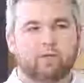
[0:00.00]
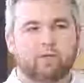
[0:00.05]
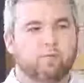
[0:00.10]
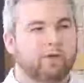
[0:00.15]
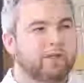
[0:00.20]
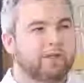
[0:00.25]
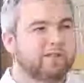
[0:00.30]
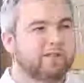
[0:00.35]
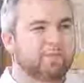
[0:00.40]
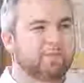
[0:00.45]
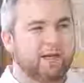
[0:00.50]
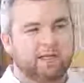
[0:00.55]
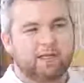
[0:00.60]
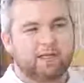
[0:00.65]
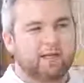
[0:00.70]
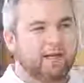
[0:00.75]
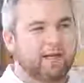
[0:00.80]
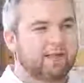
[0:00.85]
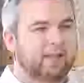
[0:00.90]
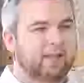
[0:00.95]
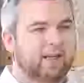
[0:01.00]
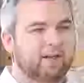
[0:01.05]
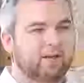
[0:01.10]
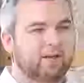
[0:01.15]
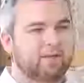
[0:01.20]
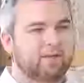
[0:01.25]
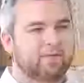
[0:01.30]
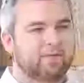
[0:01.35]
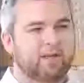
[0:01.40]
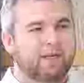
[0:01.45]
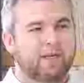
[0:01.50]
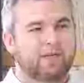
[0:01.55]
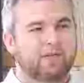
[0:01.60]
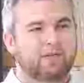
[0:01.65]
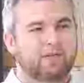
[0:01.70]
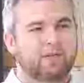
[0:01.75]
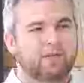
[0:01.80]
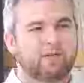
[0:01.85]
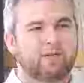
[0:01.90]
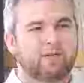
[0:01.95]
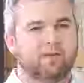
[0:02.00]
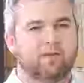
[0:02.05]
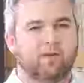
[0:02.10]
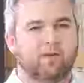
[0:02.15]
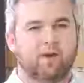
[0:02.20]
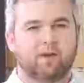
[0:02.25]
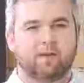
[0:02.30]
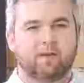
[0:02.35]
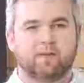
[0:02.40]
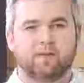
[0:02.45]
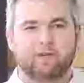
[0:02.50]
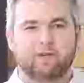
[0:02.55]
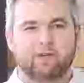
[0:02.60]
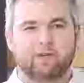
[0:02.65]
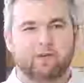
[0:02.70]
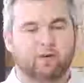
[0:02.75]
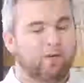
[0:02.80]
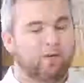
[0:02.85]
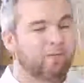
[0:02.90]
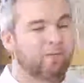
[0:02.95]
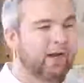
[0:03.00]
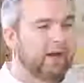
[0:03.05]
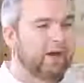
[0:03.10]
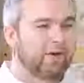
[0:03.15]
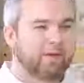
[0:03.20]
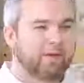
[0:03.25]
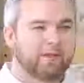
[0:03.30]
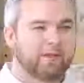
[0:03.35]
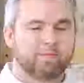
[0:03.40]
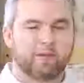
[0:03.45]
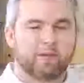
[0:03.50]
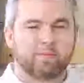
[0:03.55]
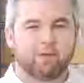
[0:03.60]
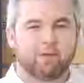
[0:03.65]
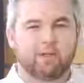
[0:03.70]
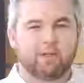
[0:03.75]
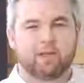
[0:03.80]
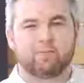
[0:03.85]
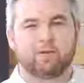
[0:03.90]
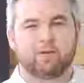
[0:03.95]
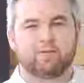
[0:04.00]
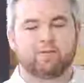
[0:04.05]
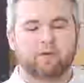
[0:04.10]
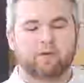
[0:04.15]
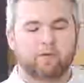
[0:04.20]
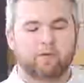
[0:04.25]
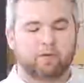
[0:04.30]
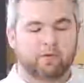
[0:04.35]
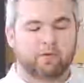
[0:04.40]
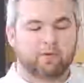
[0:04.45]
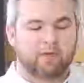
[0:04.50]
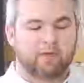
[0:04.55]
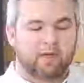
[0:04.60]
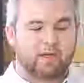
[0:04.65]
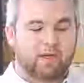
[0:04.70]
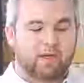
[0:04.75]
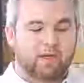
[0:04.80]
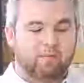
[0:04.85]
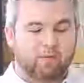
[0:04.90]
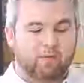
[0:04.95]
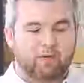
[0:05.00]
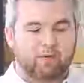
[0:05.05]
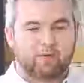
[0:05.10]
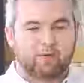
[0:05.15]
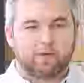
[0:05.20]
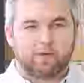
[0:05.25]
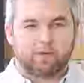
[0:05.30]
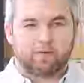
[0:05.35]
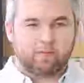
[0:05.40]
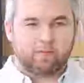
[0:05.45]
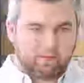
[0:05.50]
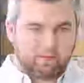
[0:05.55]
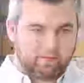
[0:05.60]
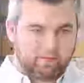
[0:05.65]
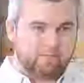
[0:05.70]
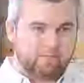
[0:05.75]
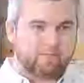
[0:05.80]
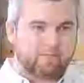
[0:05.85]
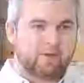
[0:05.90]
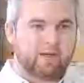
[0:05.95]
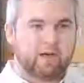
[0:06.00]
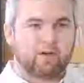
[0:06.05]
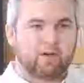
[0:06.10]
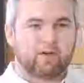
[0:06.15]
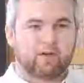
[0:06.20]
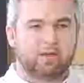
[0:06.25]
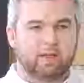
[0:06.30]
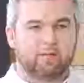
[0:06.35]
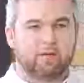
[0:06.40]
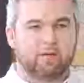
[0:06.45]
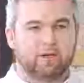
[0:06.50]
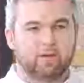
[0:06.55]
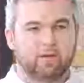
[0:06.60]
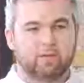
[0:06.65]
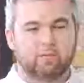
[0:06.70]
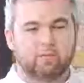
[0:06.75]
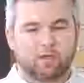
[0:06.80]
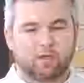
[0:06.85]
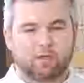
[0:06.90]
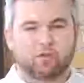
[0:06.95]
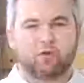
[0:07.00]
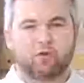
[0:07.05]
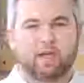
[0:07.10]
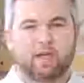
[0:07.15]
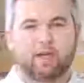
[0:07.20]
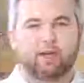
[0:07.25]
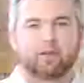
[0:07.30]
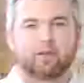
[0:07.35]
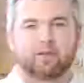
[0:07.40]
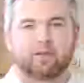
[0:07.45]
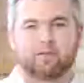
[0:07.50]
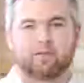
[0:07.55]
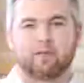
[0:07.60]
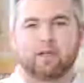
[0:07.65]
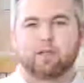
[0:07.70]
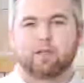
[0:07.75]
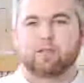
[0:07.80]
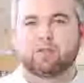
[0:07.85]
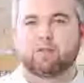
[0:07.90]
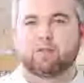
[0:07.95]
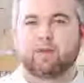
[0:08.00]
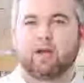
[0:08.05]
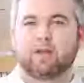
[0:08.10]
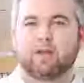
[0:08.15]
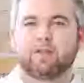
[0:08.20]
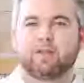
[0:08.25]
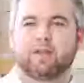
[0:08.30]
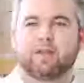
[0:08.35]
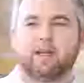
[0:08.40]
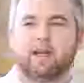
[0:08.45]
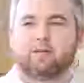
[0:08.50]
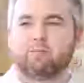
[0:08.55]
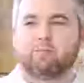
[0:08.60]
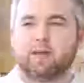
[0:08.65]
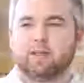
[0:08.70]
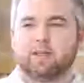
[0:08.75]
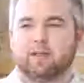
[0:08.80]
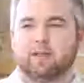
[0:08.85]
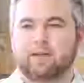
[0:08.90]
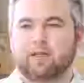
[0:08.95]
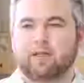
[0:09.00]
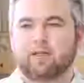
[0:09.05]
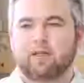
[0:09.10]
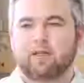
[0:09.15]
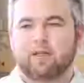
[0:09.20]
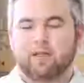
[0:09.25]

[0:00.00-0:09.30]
you weren't expecting to get that notification on, oh wow, all these people liked my photo, but inherently we're trained to really respond to that mentally.